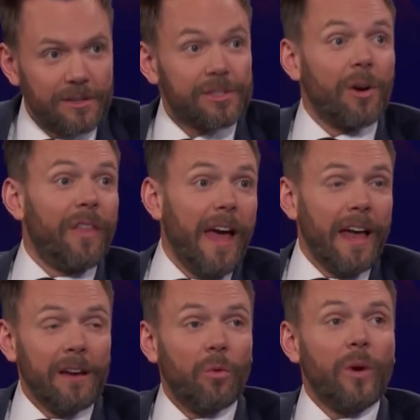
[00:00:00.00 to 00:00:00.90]
so
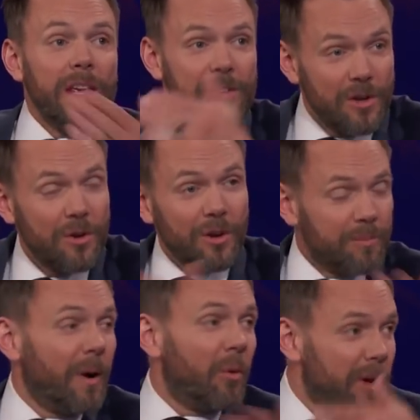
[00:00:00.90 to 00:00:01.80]
then we neutered,
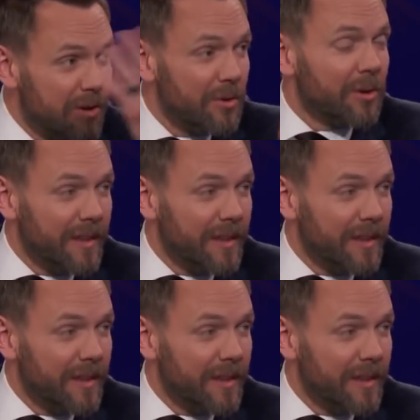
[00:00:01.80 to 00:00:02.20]
but we neutered